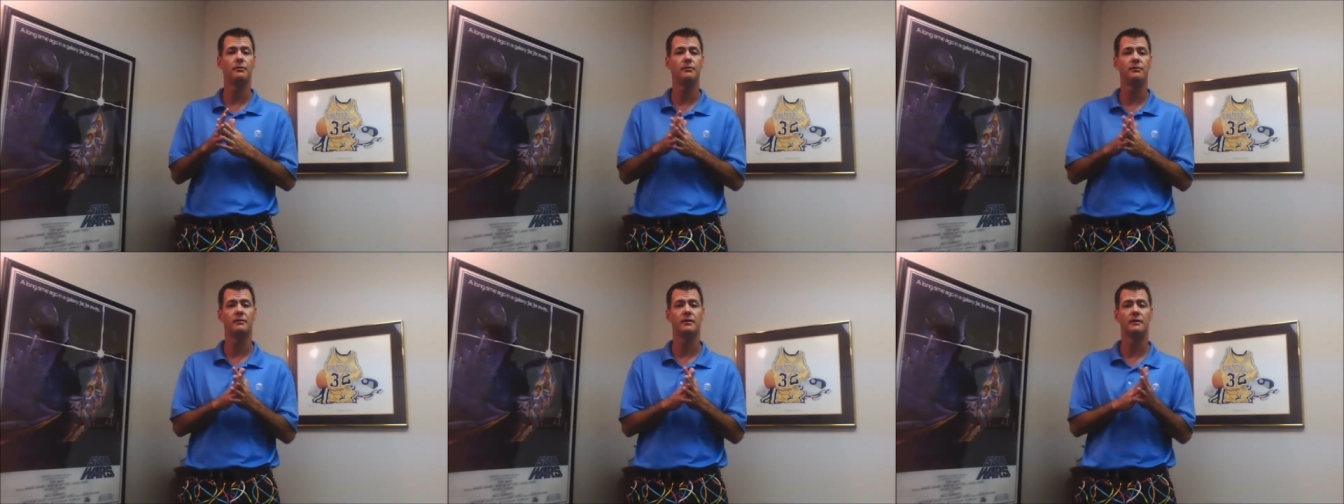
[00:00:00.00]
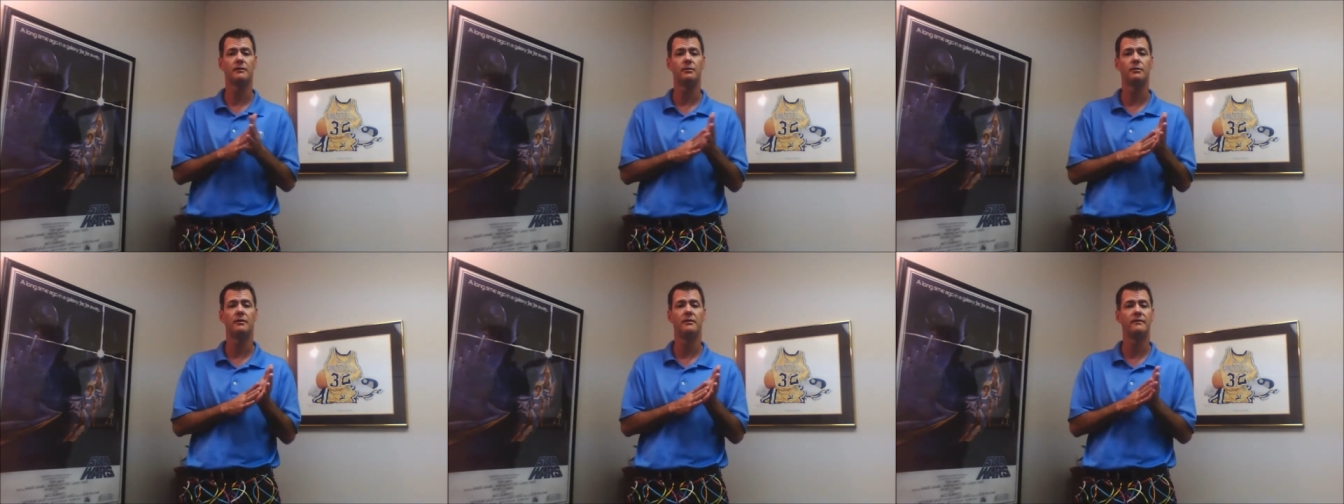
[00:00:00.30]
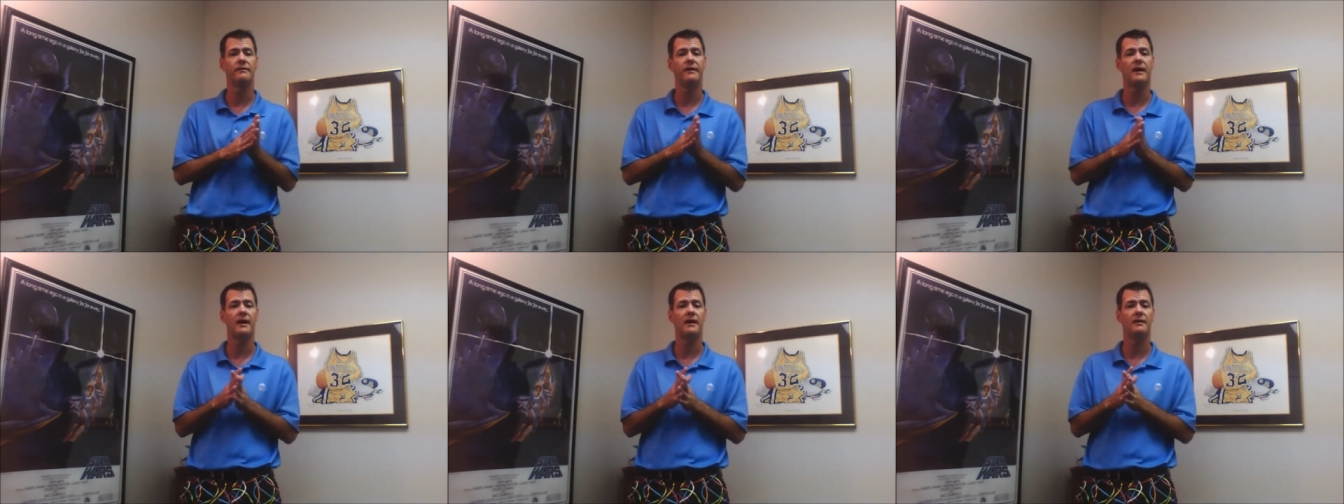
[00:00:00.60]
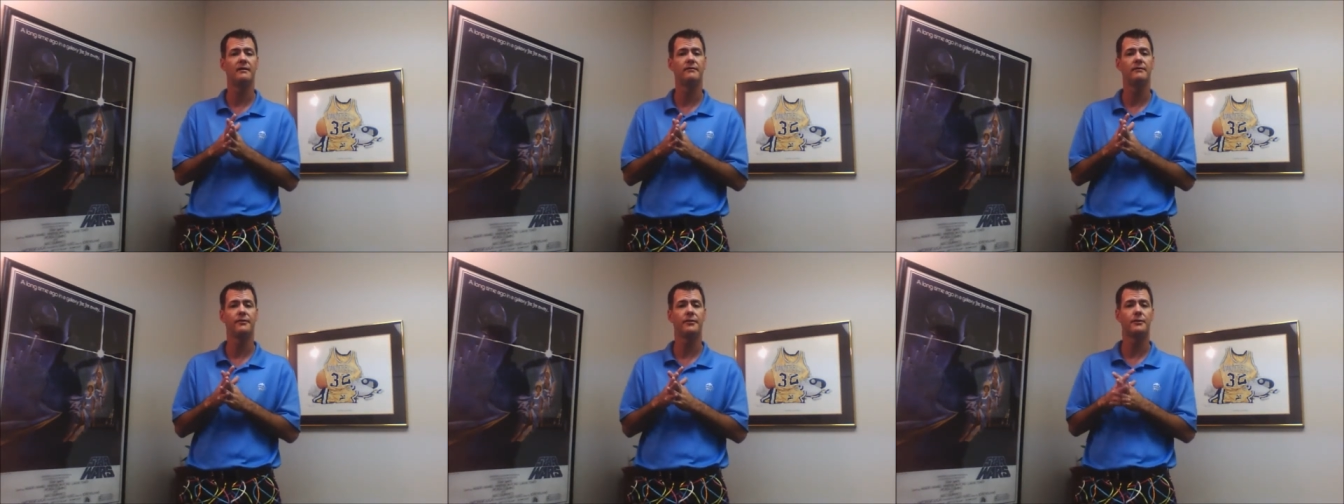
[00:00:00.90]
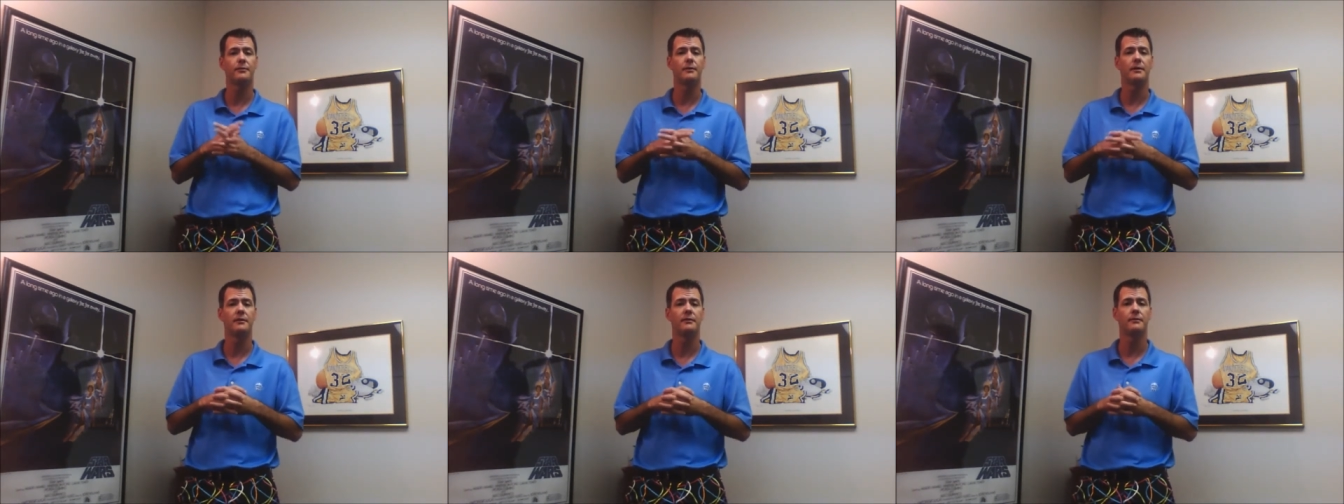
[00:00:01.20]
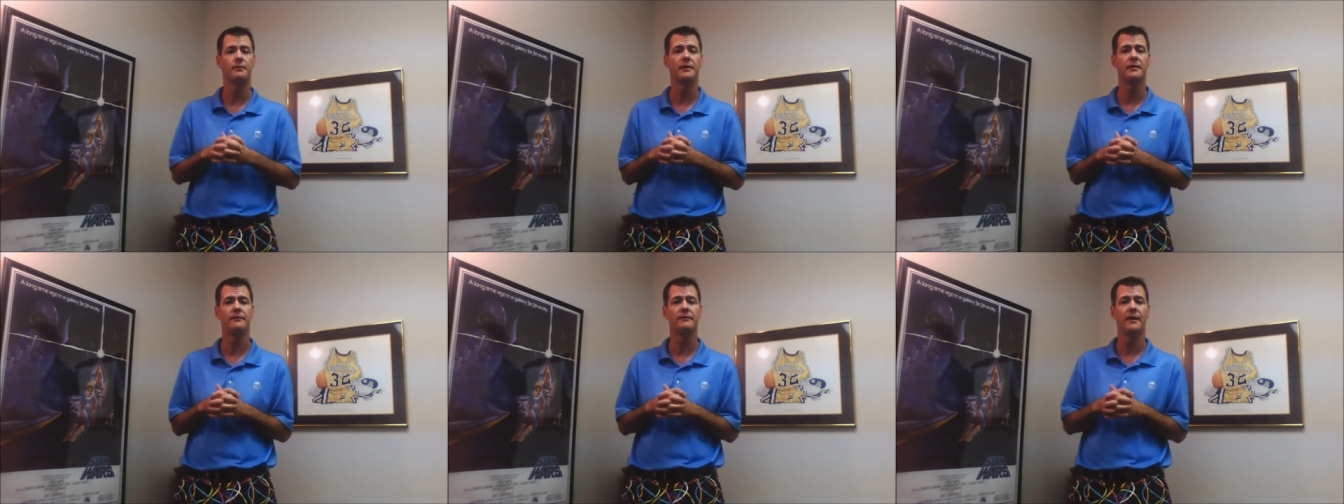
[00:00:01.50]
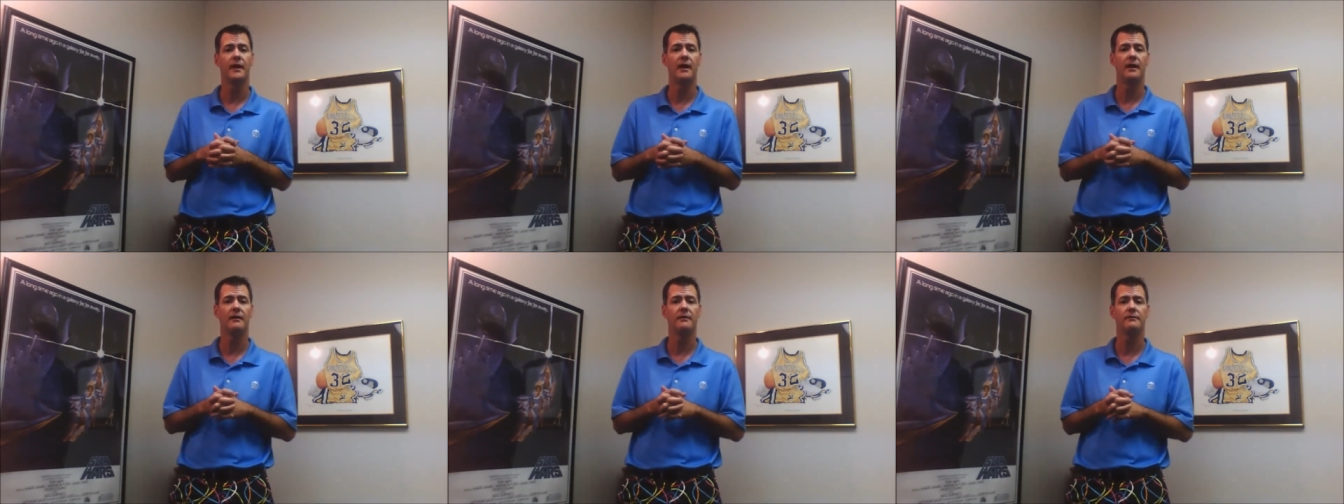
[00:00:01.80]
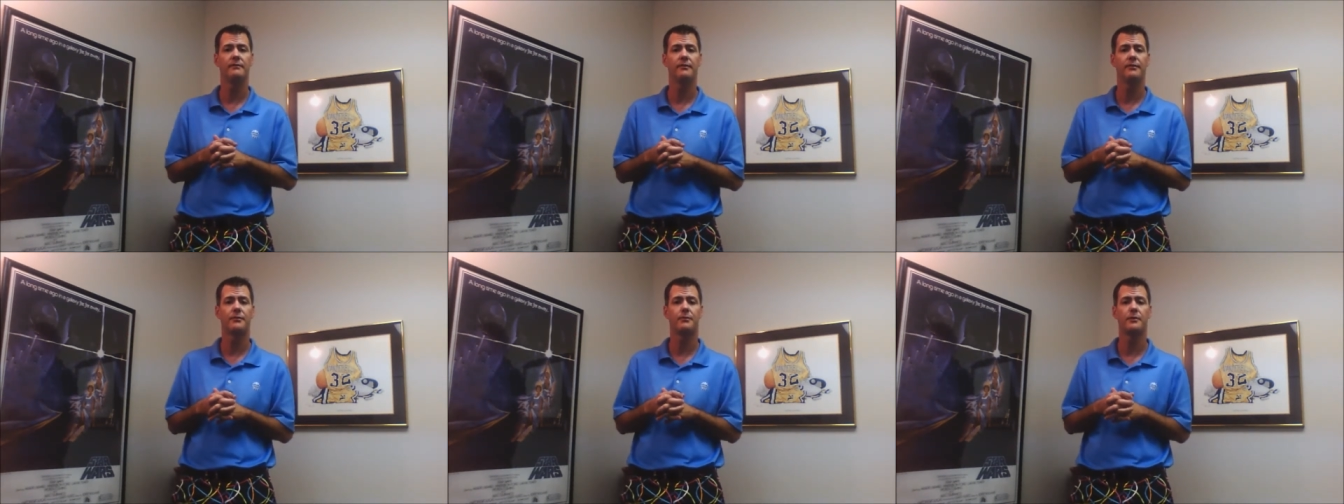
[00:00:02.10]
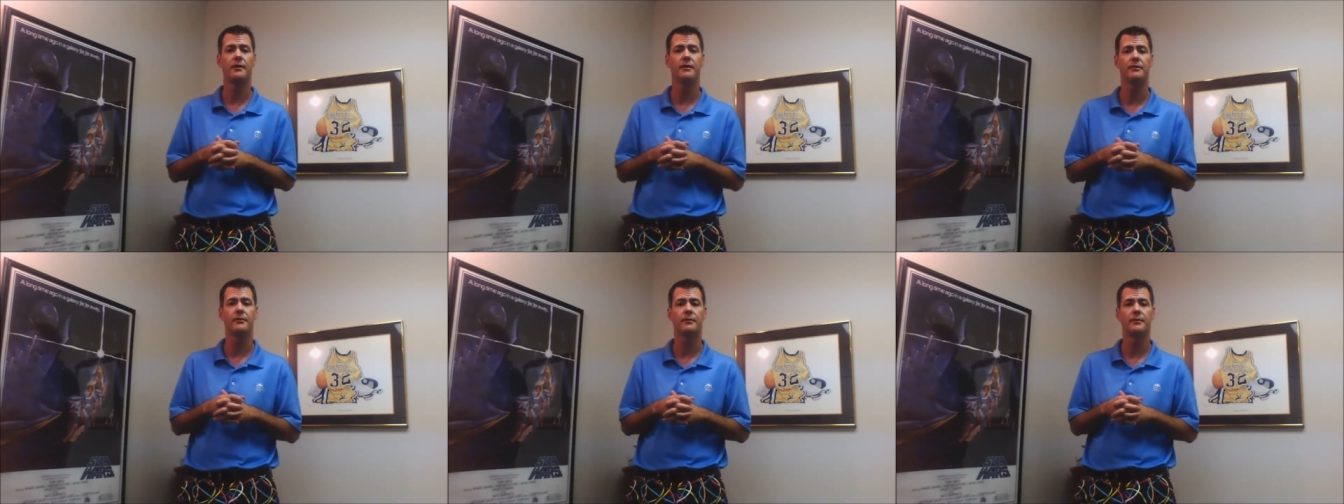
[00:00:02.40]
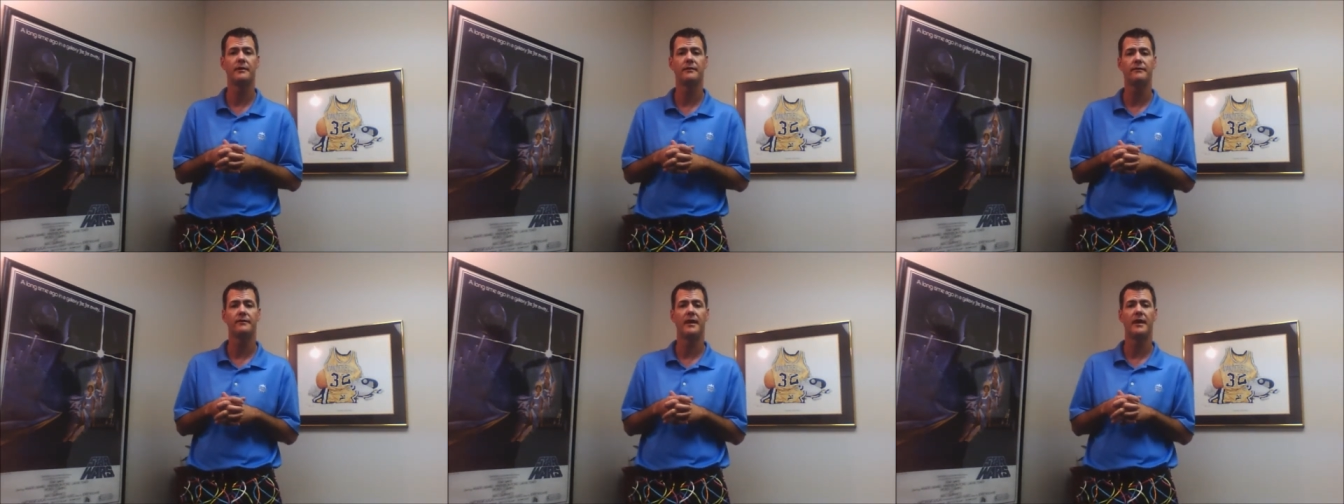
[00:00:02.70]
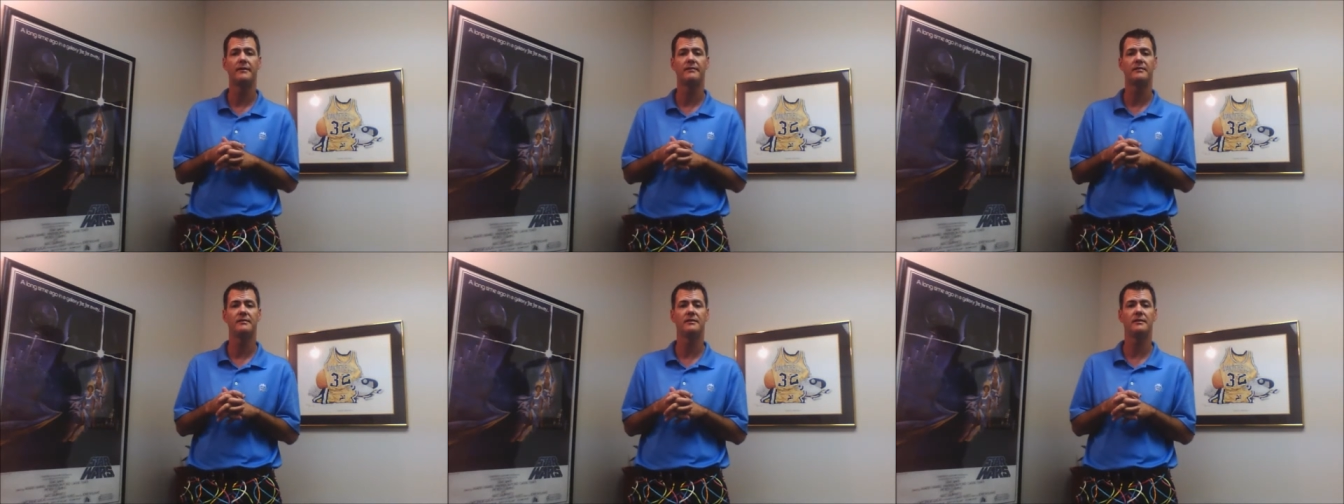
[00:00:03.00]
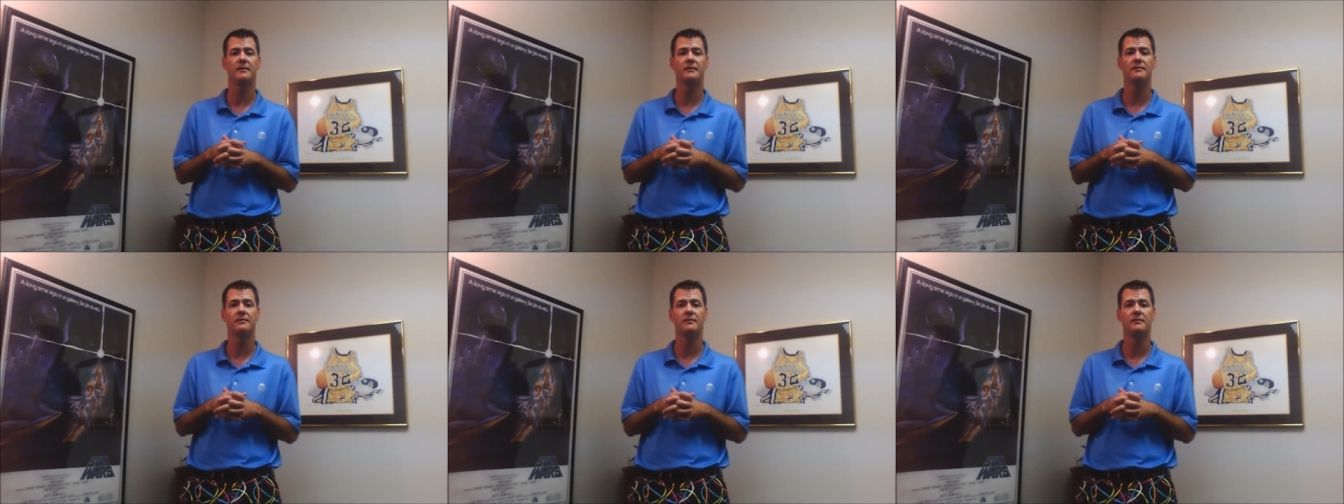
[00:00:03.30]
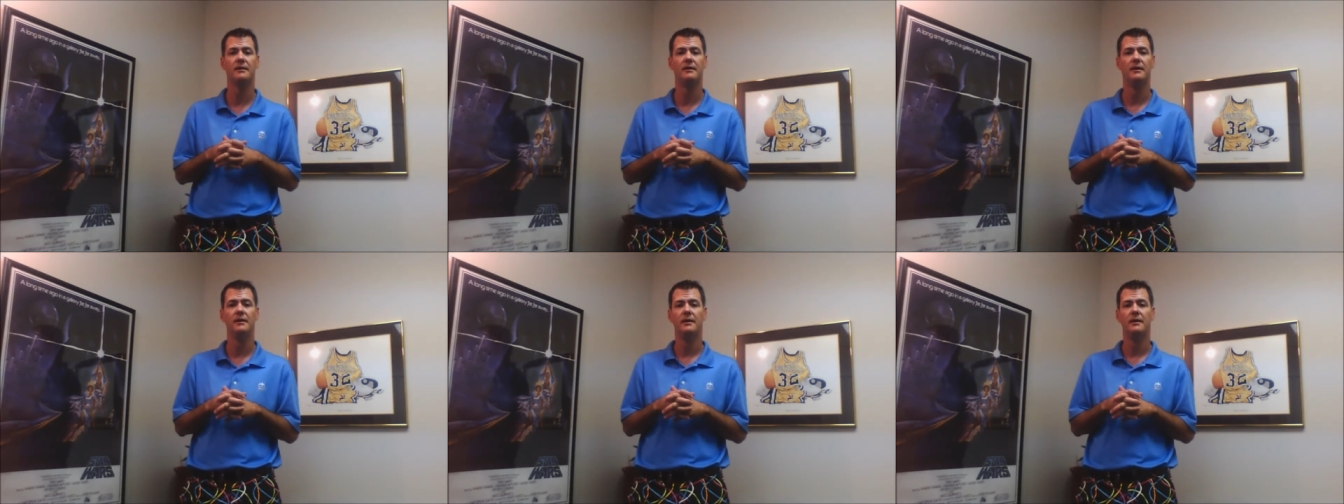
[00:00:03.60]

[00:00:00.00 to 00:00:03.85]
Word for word: 615-335-3356.